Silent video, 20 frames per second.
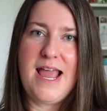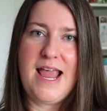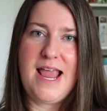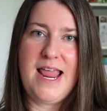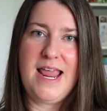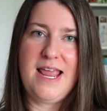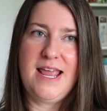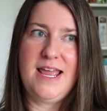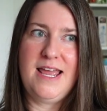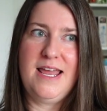
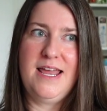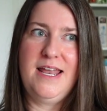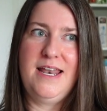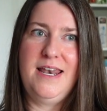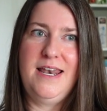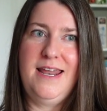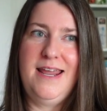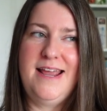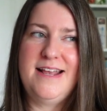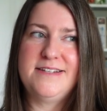
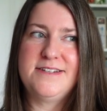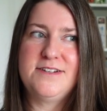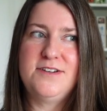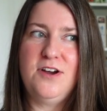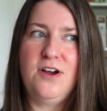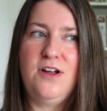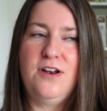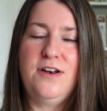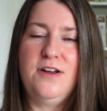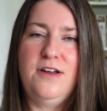and it's
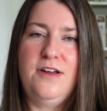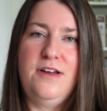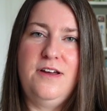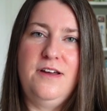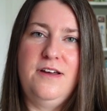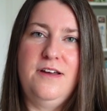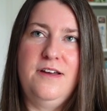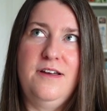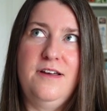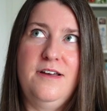
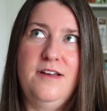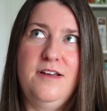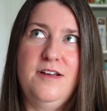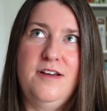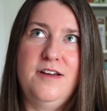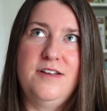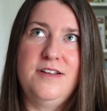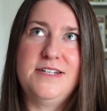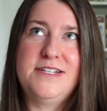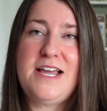
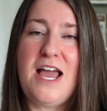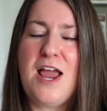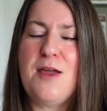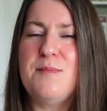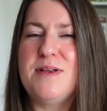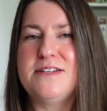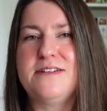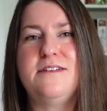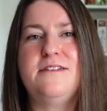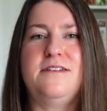gonna the
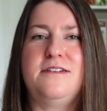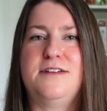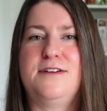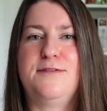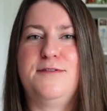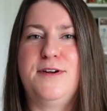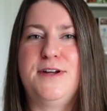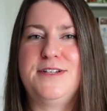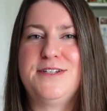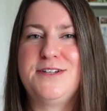timing's a little
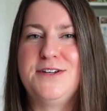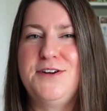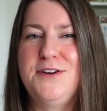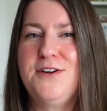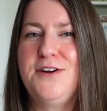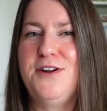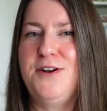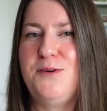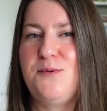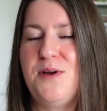different so you're
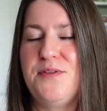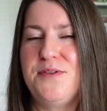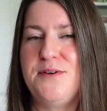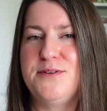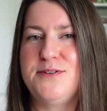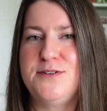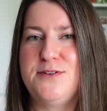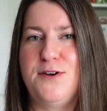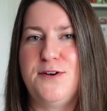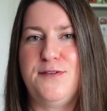gonna want
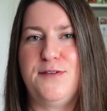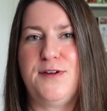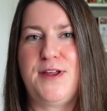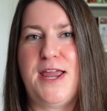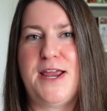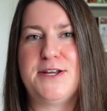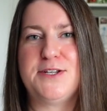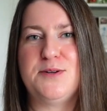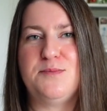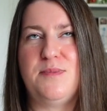those
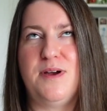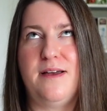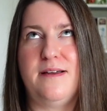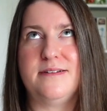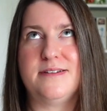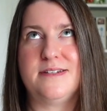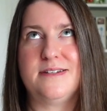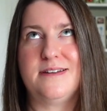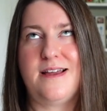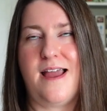notification
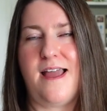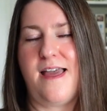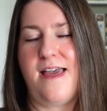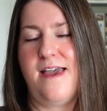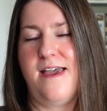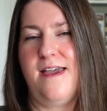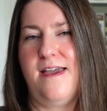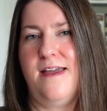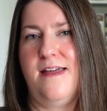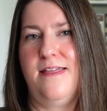bells
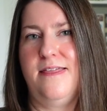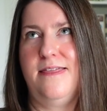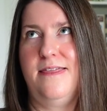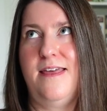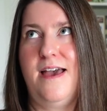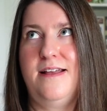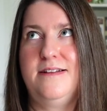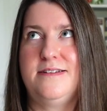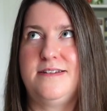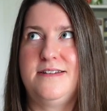and
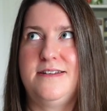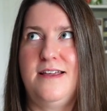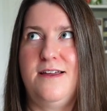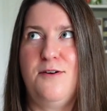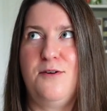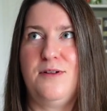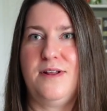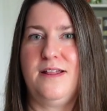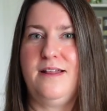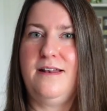that's the
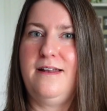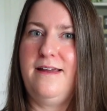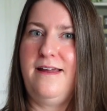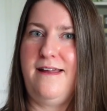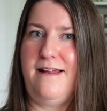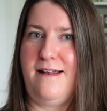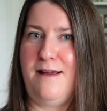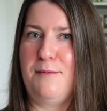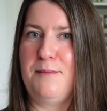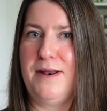only little
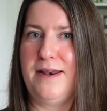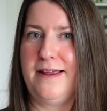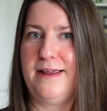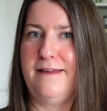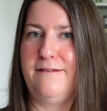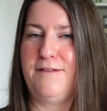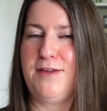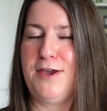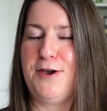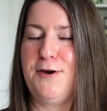hint I'm gonna
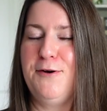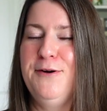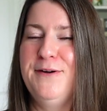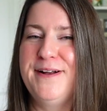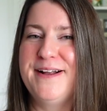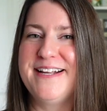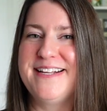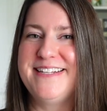give you